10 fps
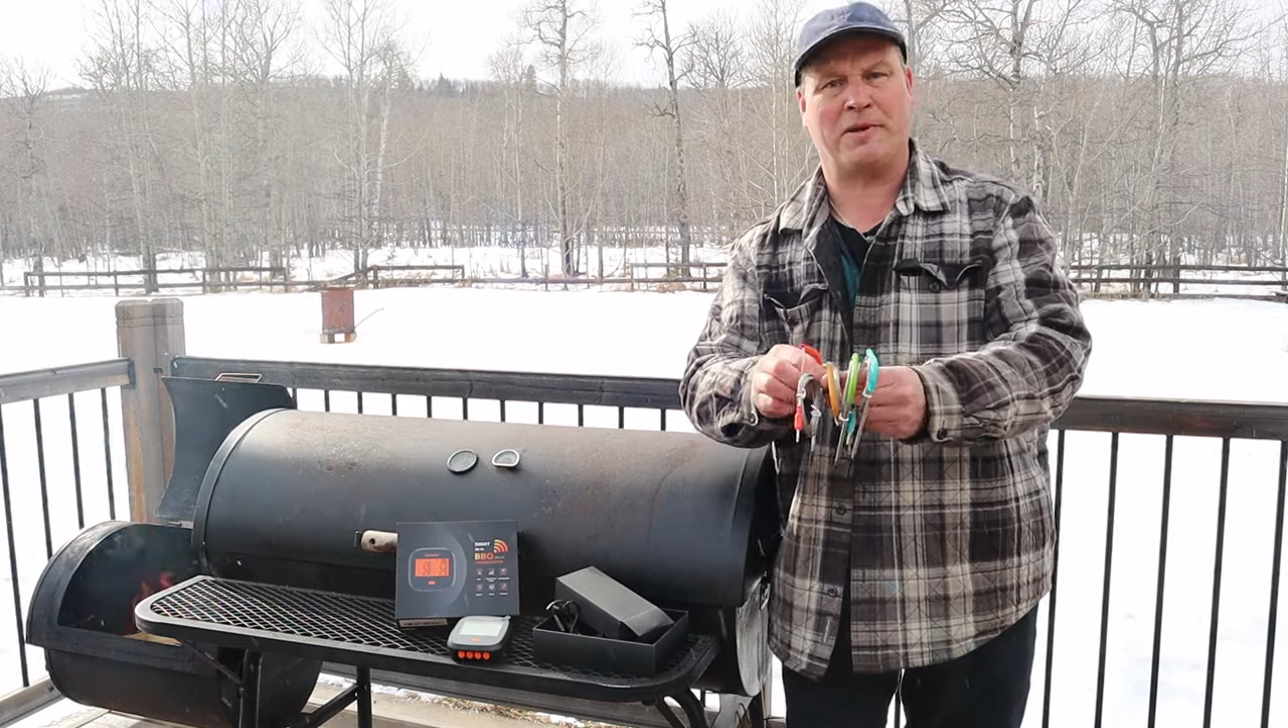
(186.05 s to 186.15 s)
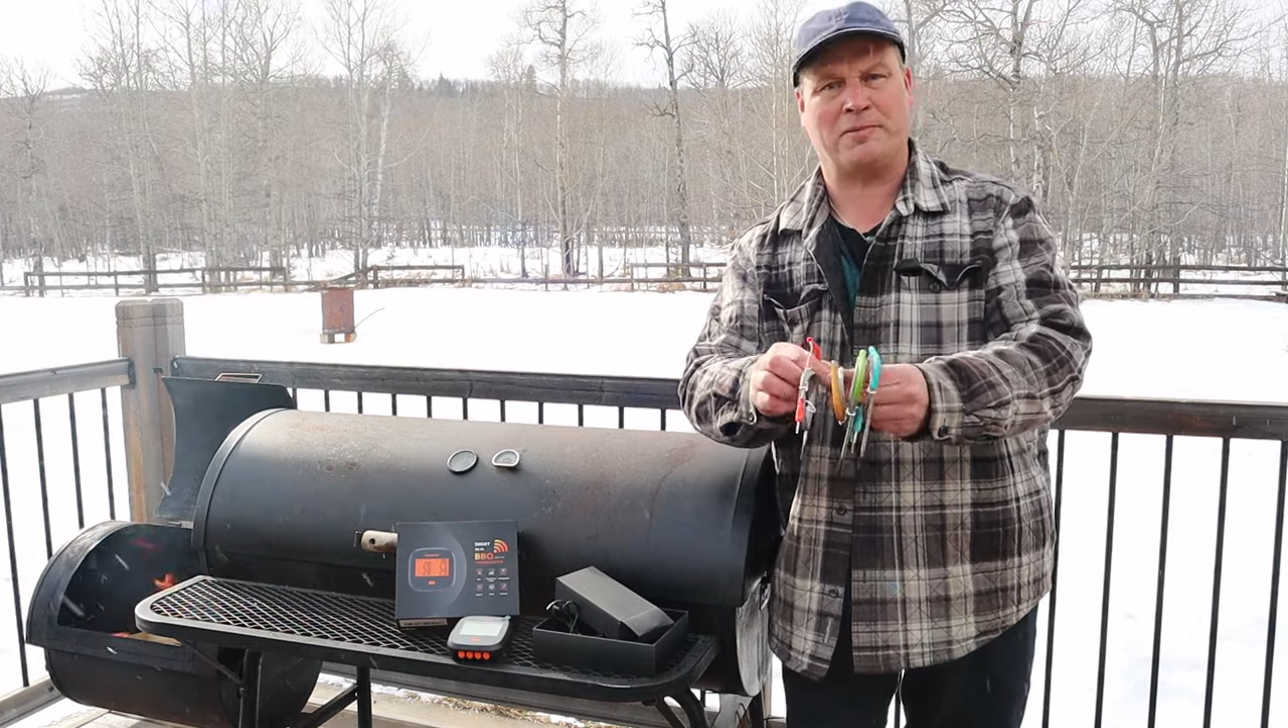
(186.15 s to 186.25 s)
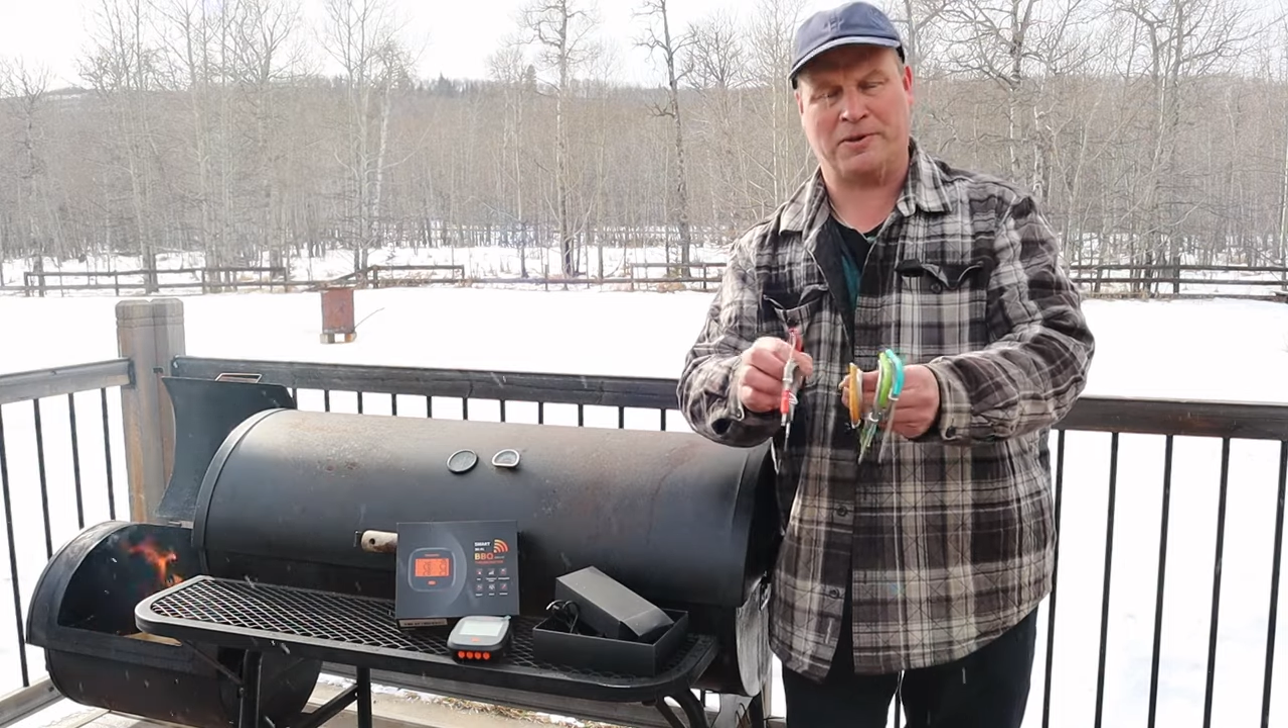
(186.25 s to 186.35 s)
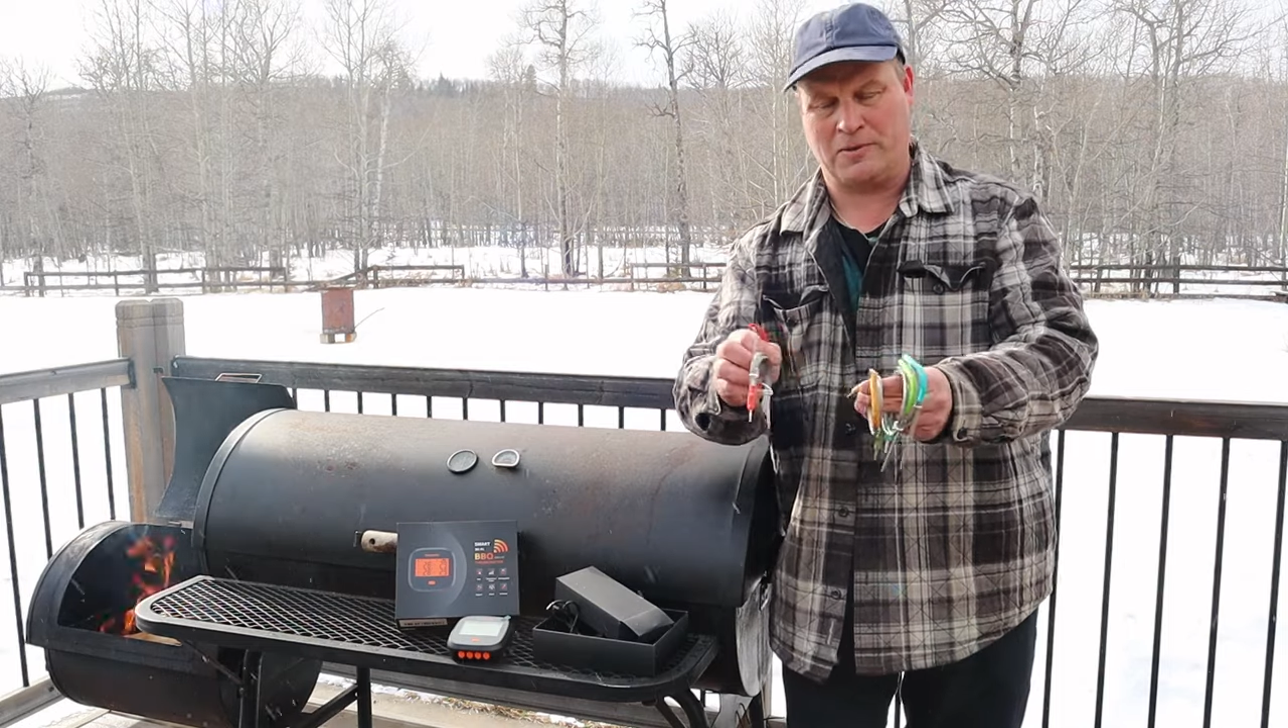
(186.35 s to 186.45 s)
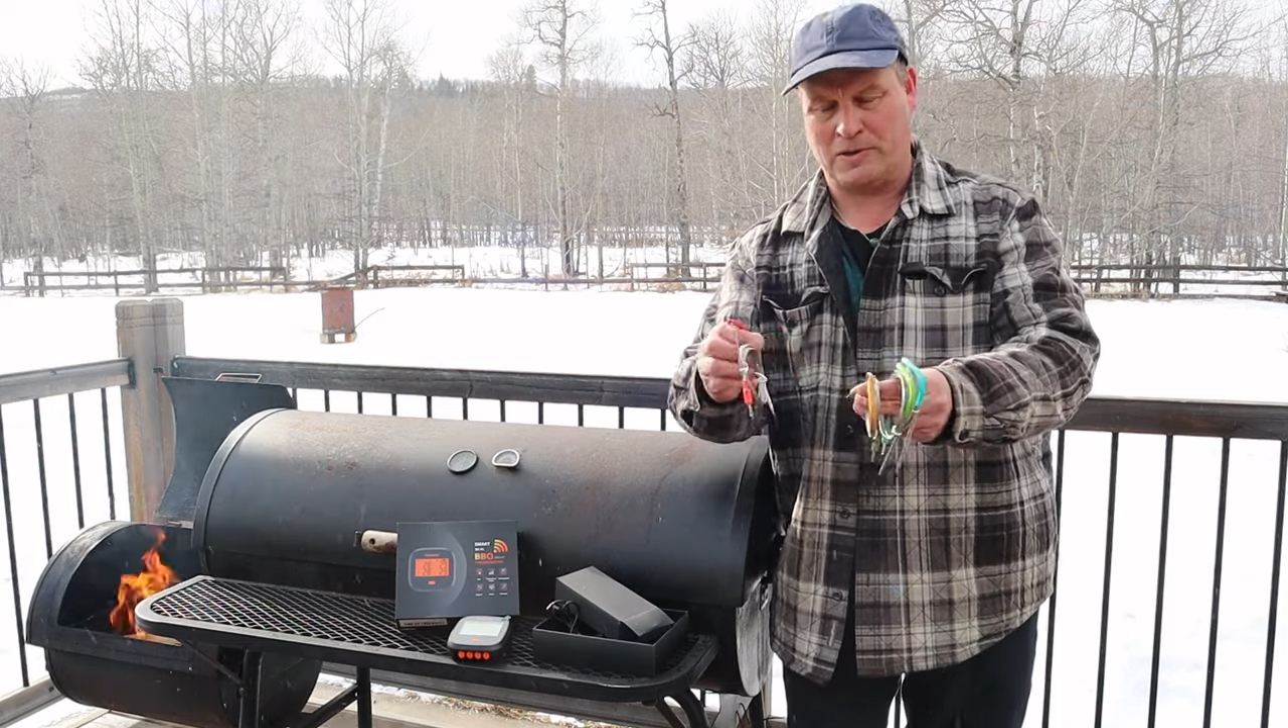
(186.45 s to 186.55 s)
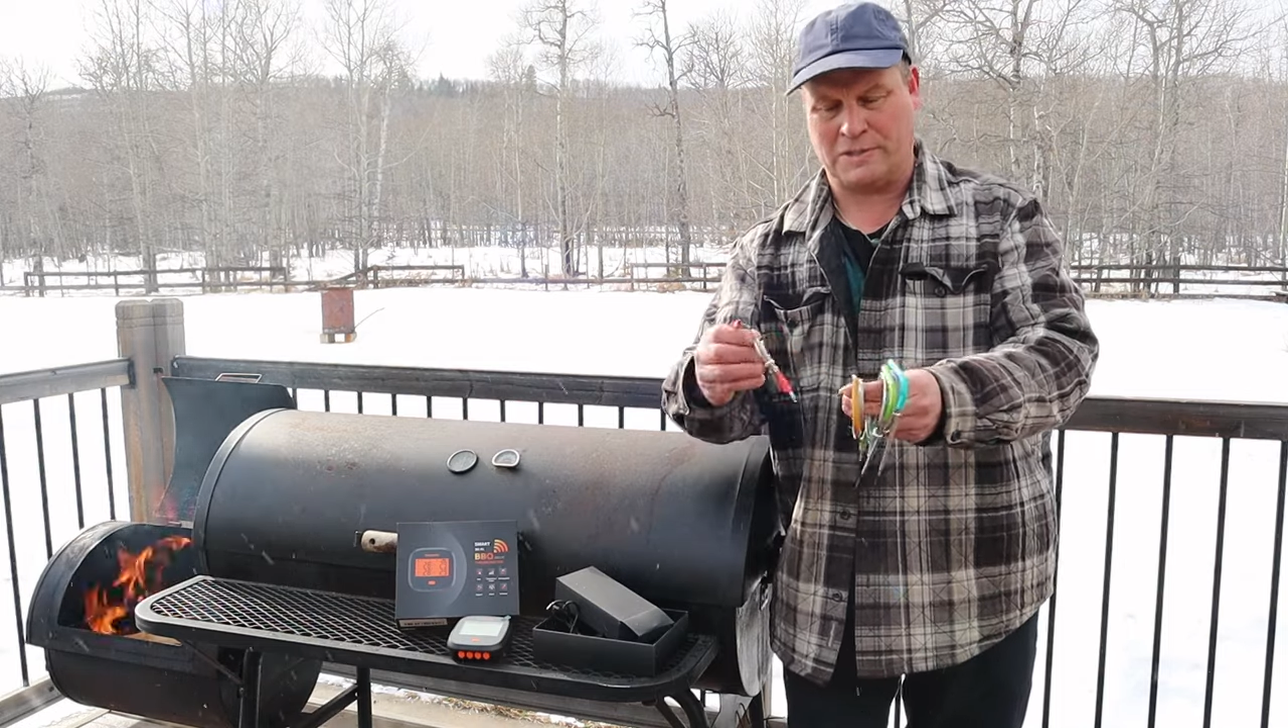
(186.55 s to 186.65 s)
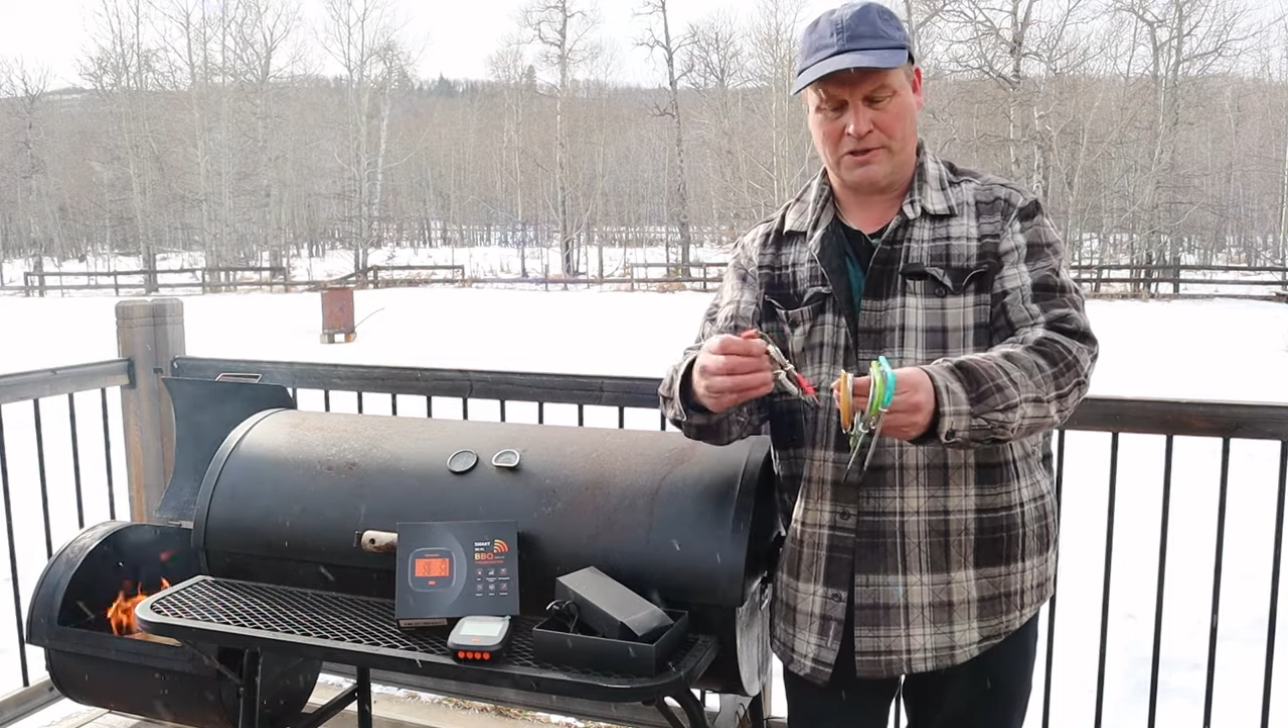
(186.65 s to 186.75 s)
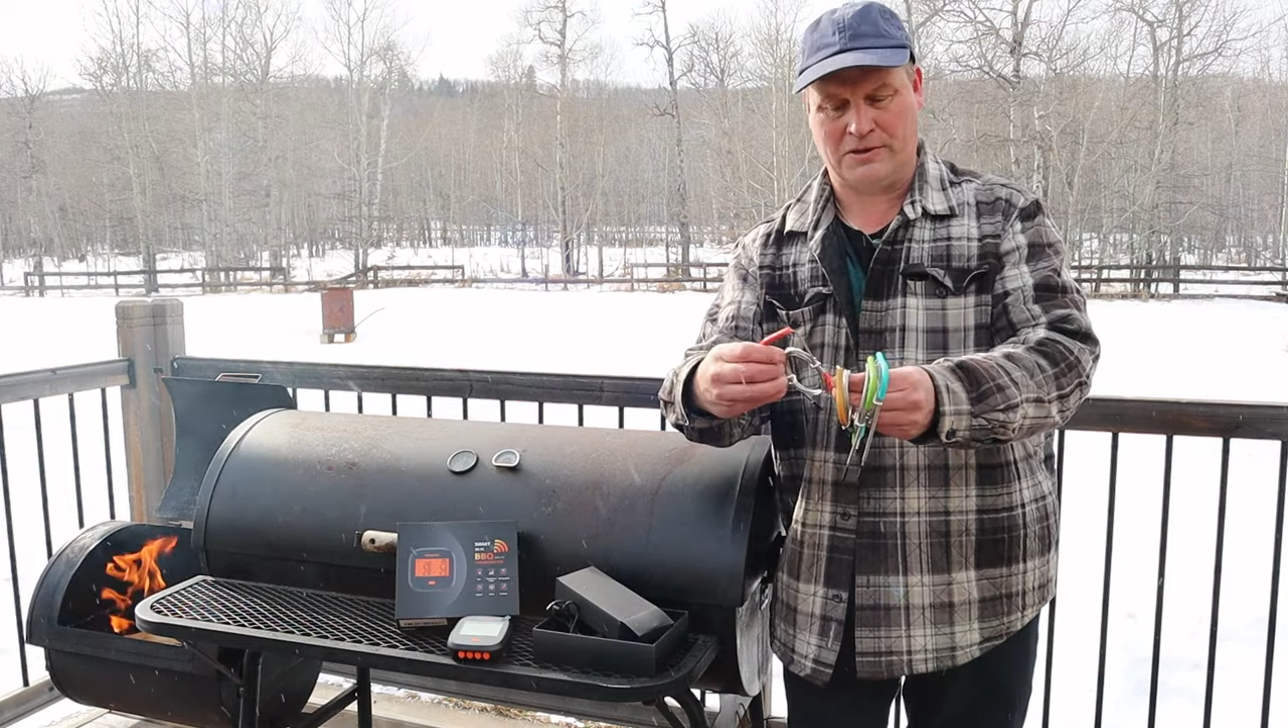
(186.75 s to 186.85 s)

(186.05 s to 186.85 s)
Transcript: memory work,